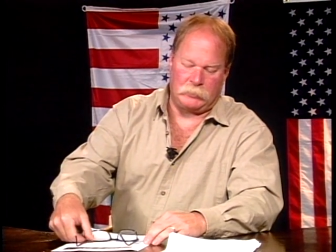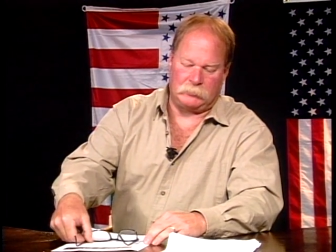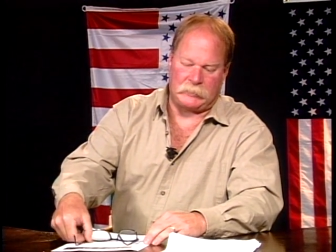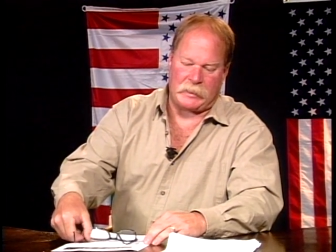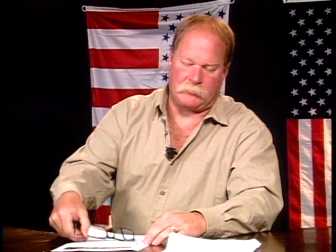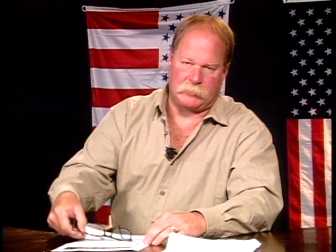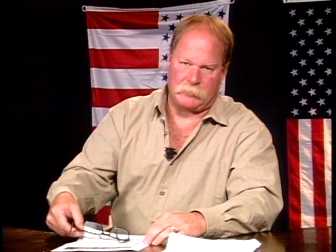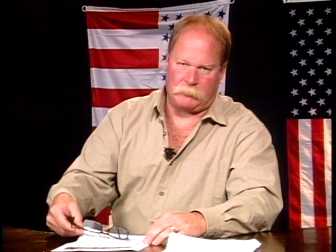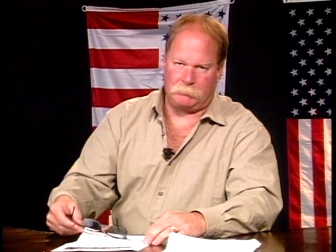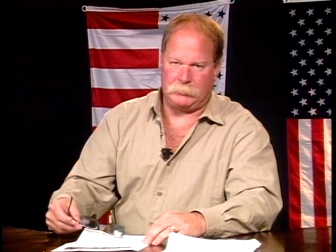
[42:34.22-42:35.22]
lack of
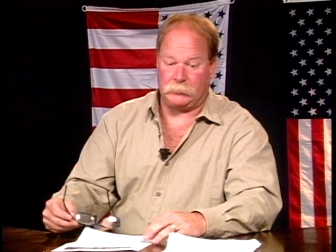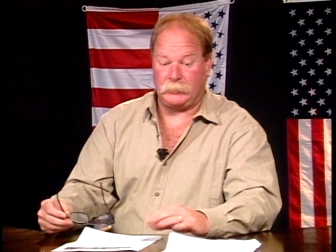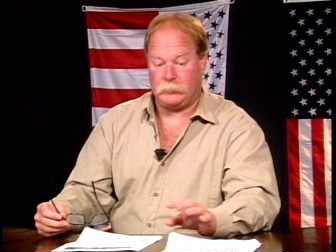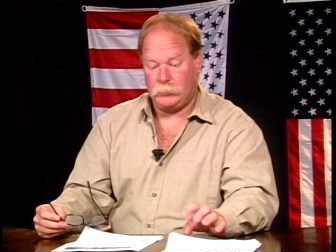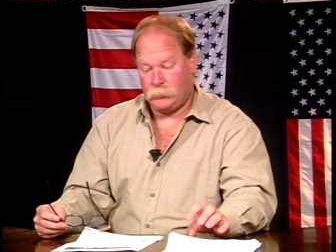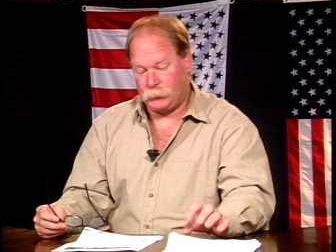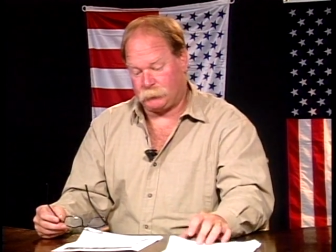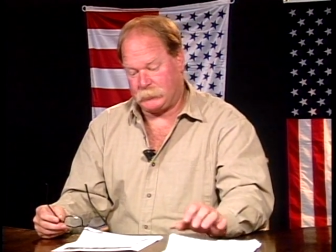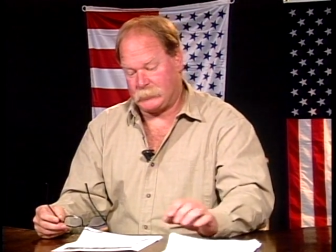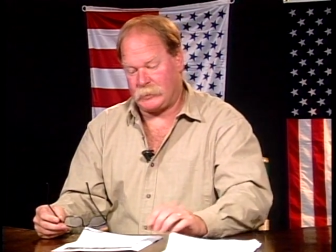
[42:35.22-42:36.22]
accountability with
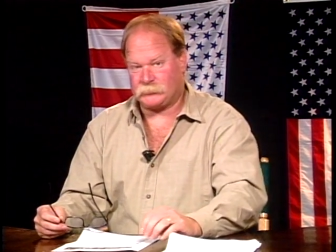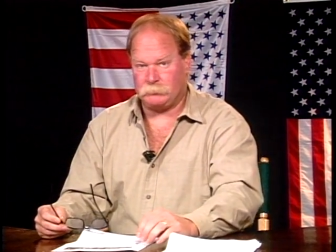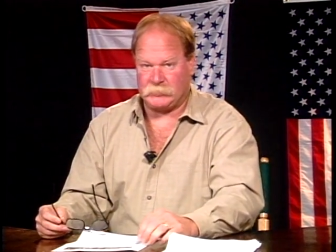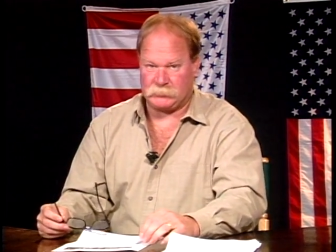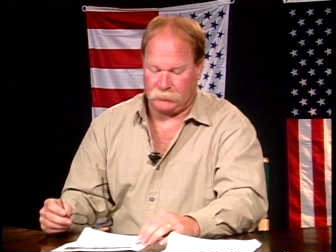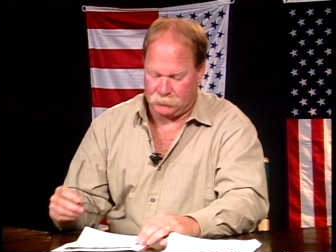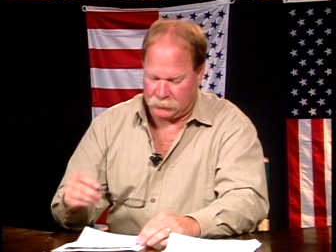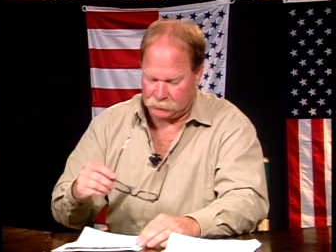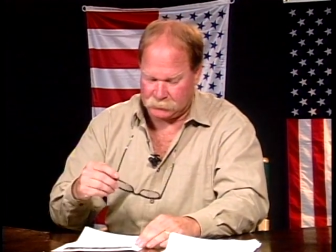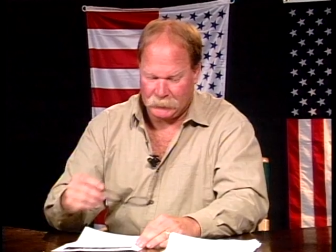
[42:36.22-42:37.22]
regards to missing
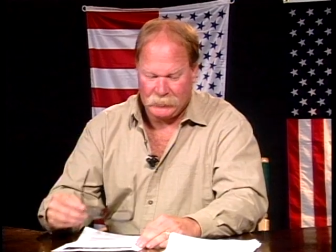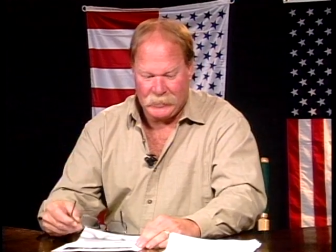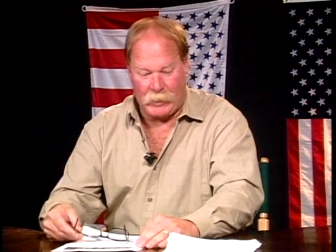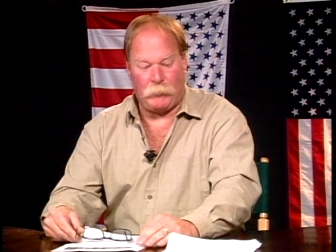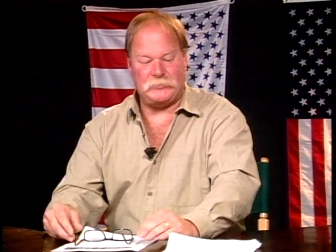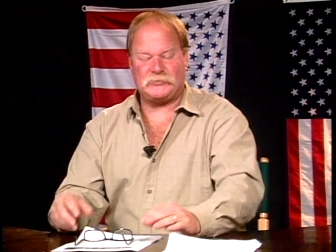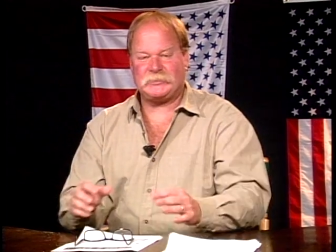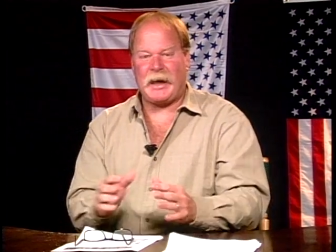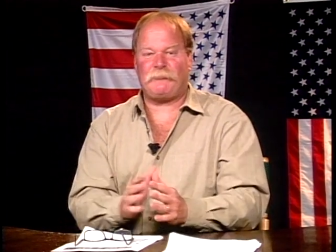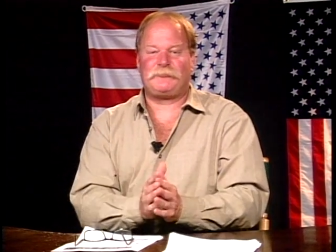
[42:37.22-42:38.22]
funds. And when you
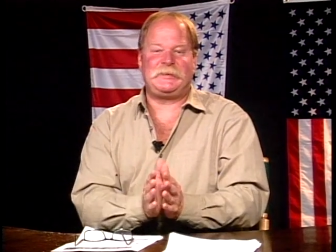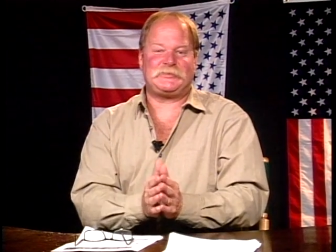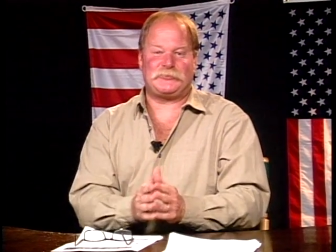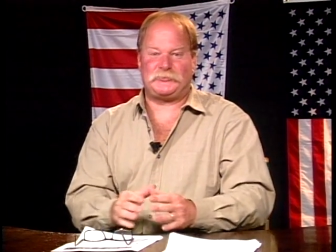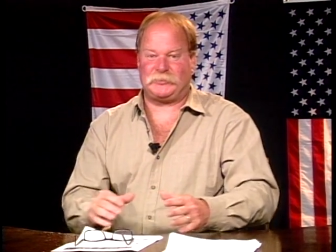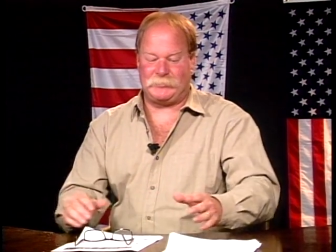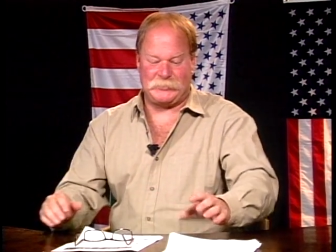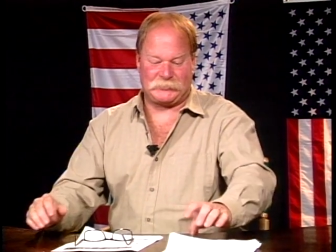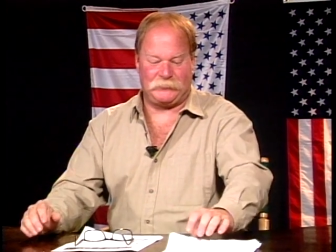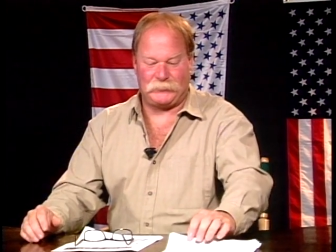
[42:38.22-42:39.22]
start researching the
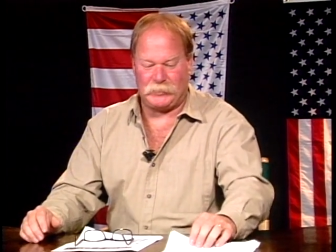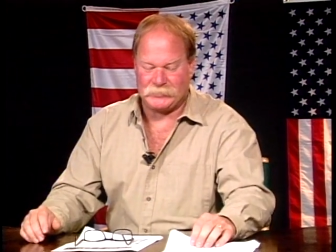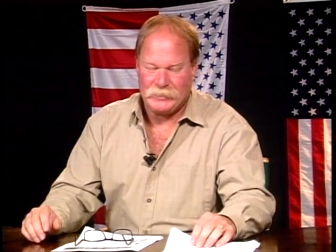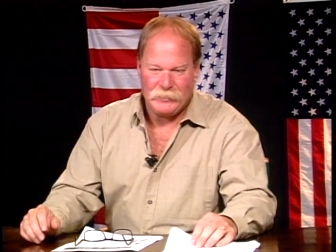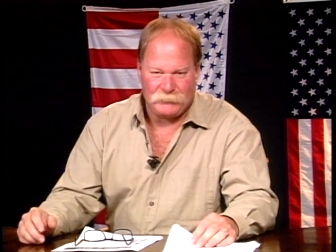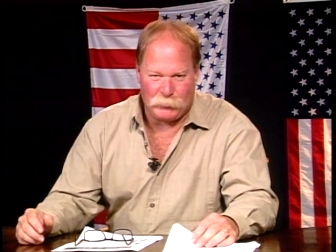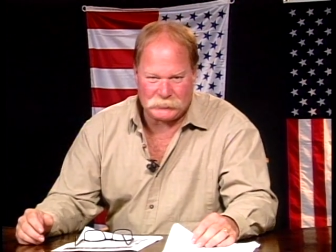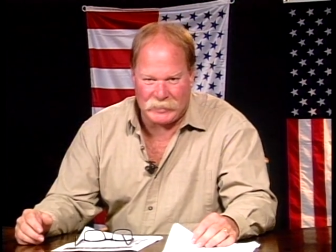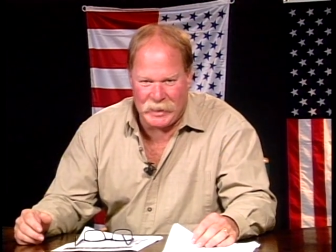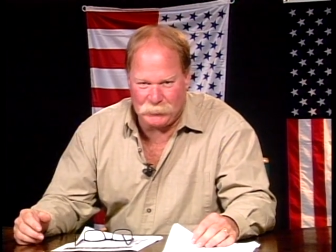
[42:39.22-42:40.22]
missing funds,
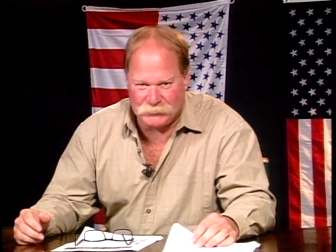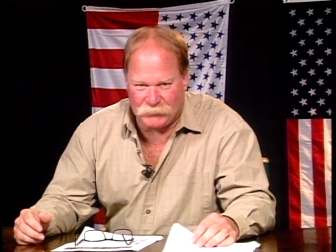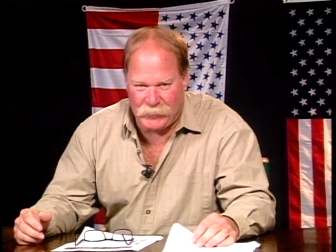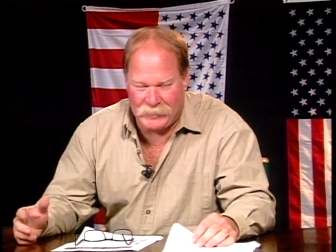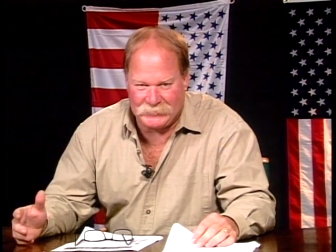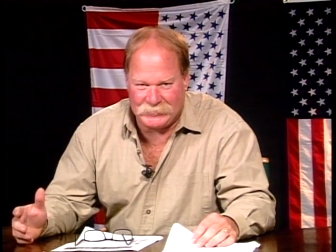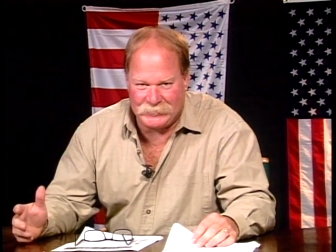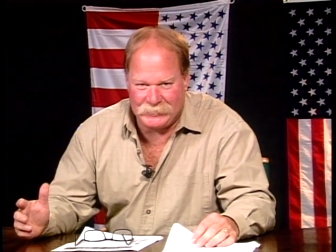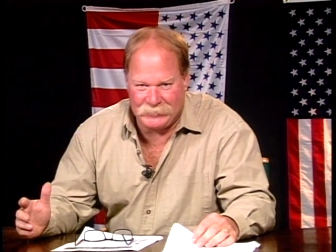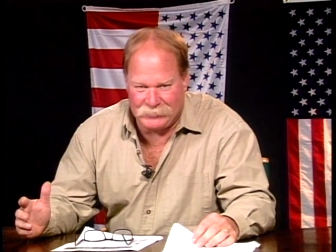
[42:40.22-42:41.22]
folks, I was
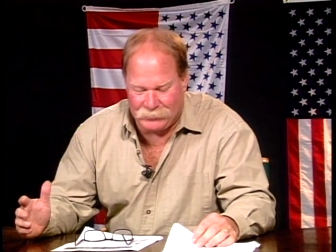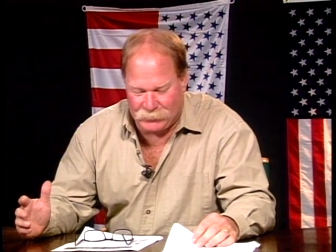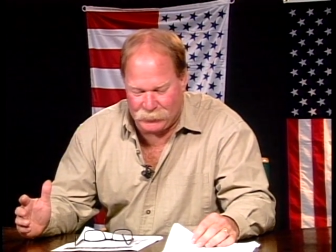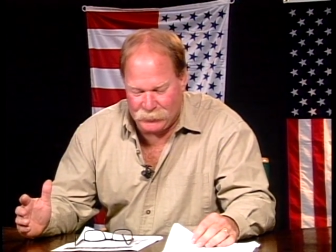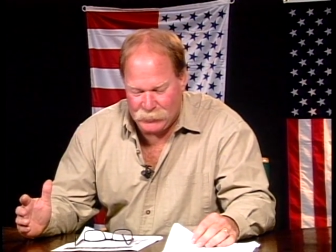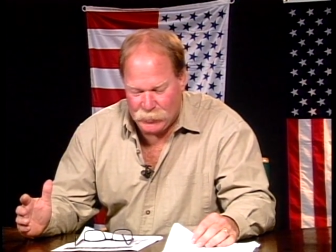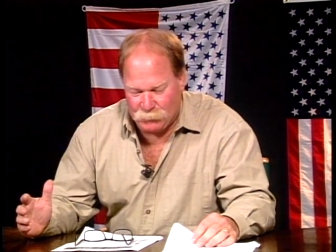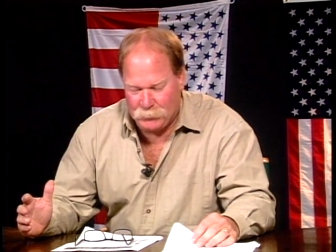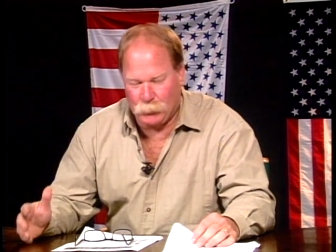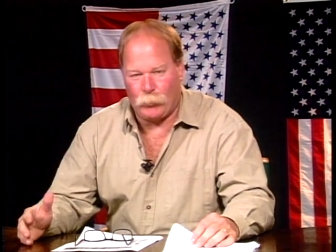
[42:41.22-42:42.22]
finding
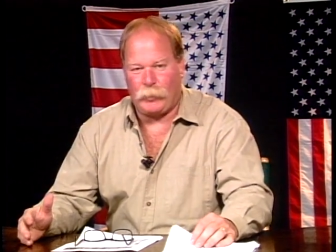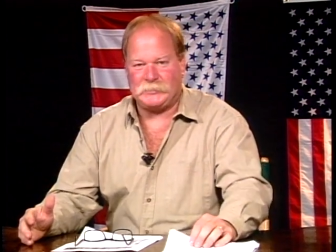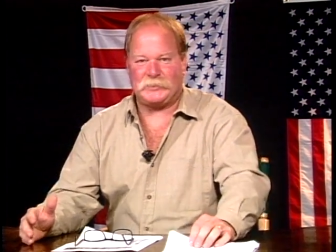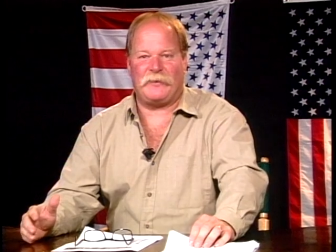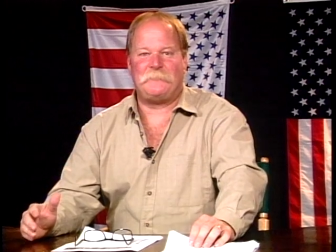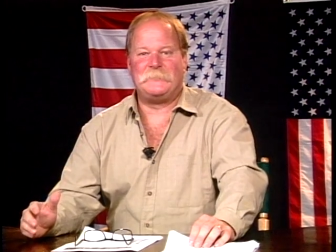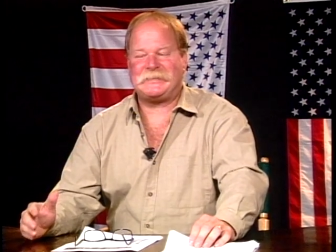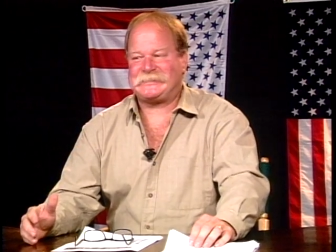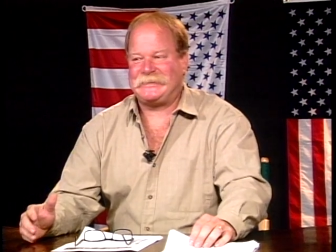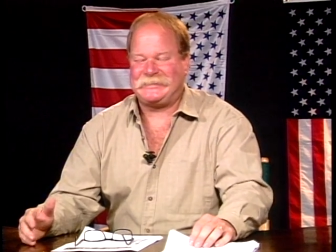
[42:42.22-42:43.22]
reports of
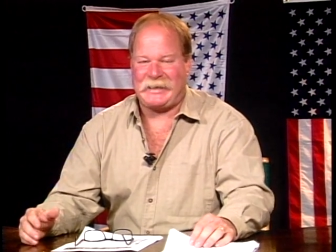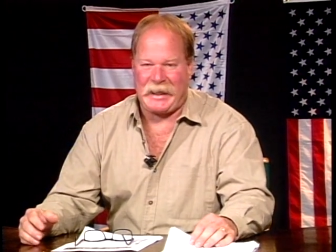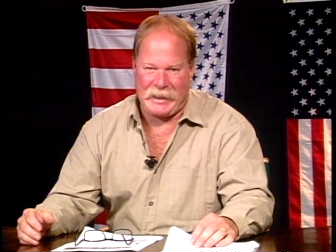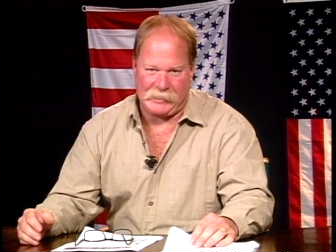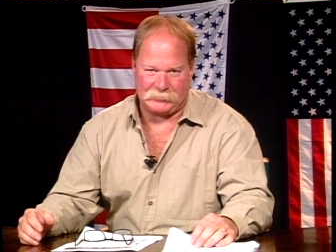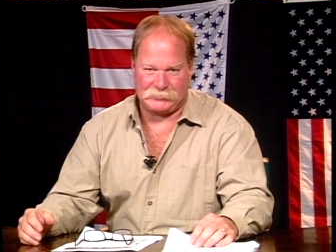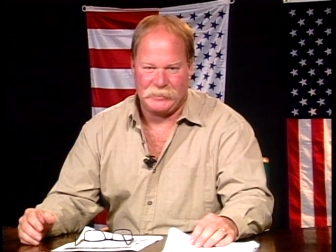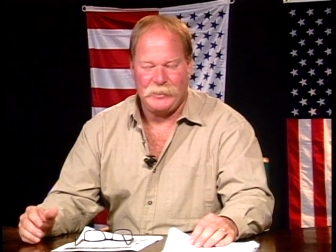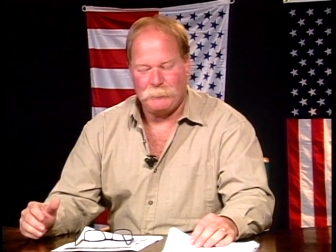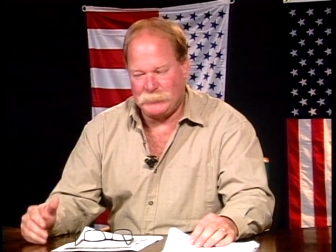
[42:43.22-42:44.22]
missing tanks,
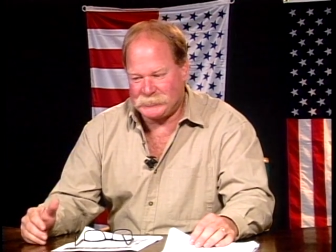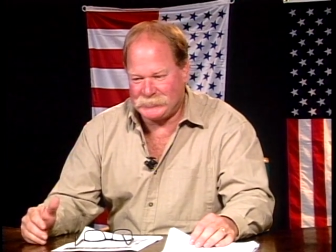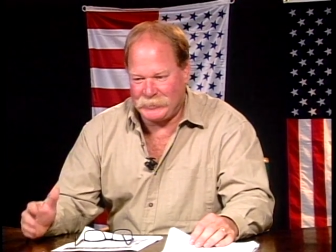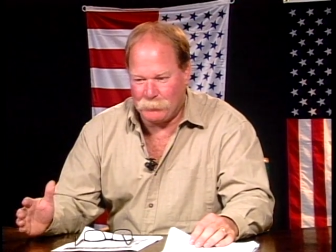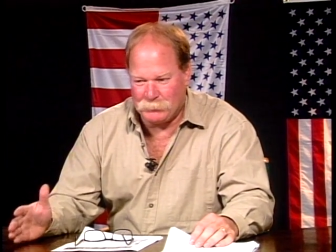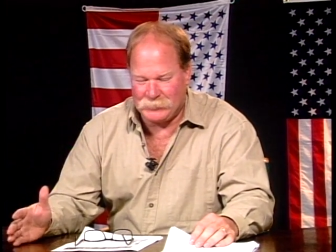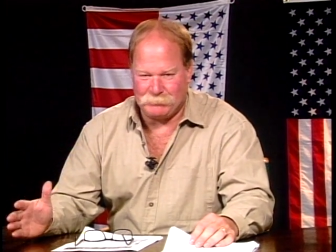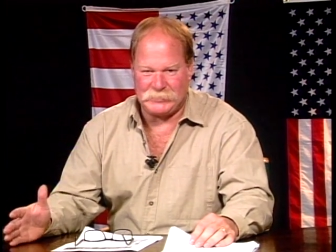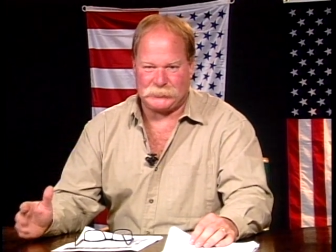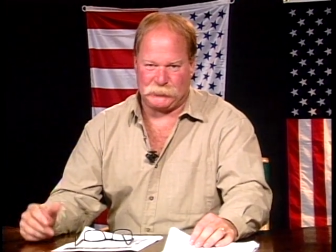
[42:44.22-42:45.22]
missing
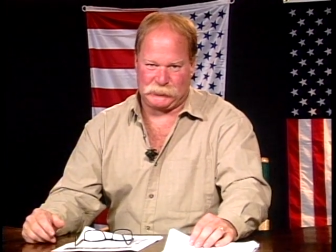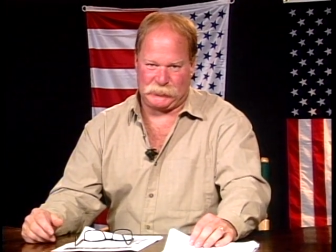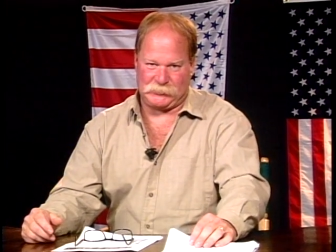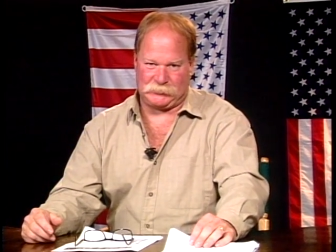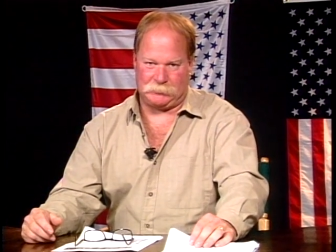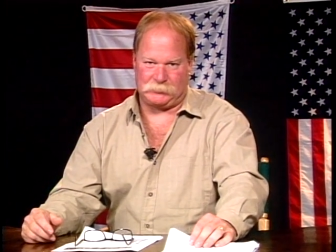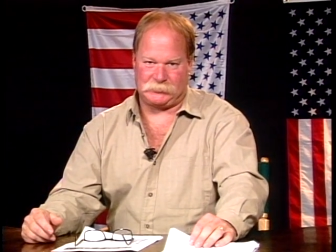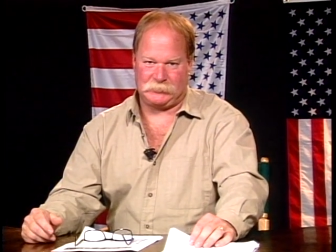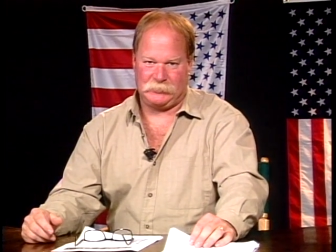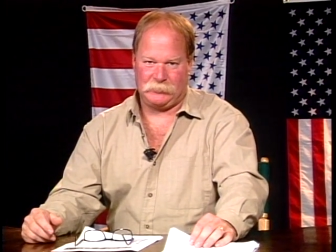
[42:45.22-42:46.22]
missile
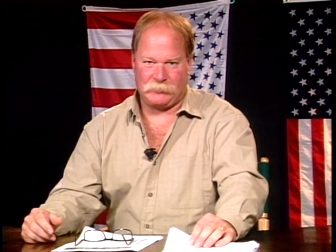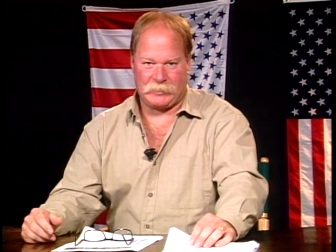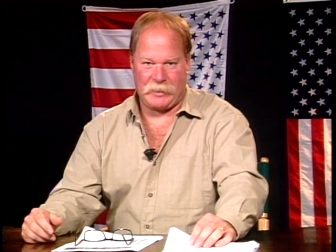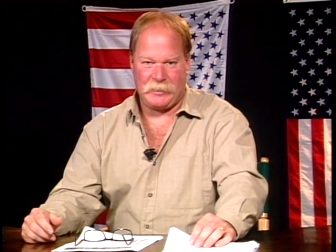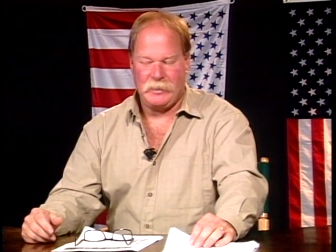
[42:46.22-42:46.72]
systems, okay?